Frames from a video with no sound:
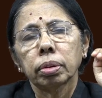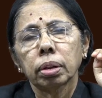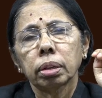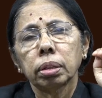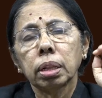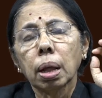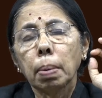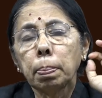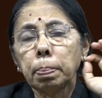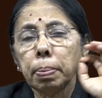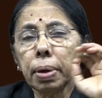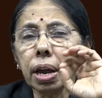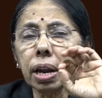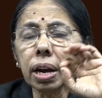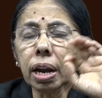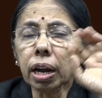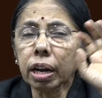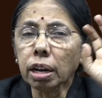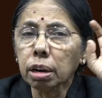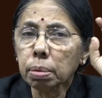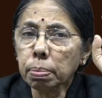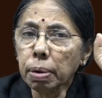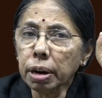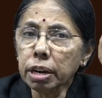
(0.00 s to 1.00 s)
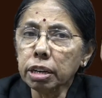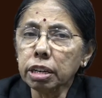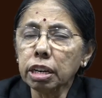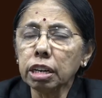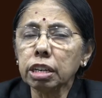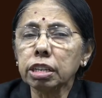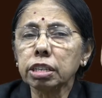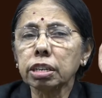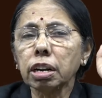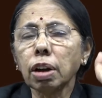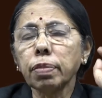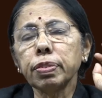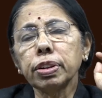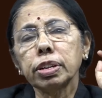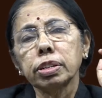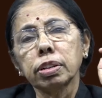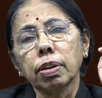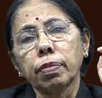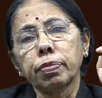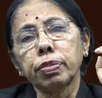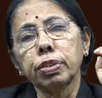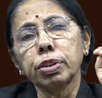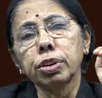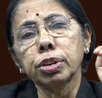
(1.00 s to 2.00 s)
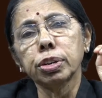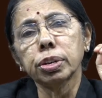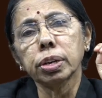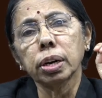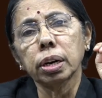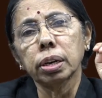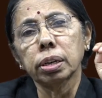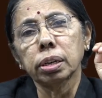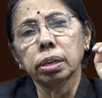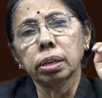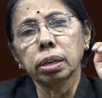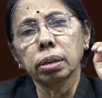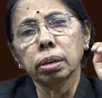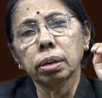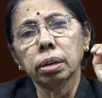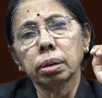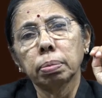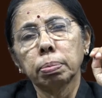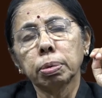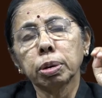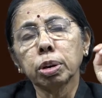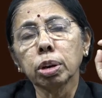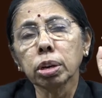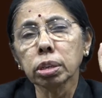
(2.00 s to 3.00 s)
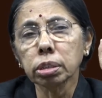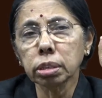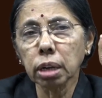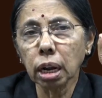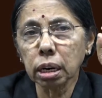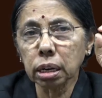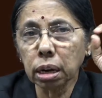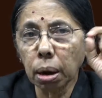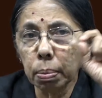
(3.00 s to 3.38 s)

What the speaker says: The bare agreement itself is sufficient because they are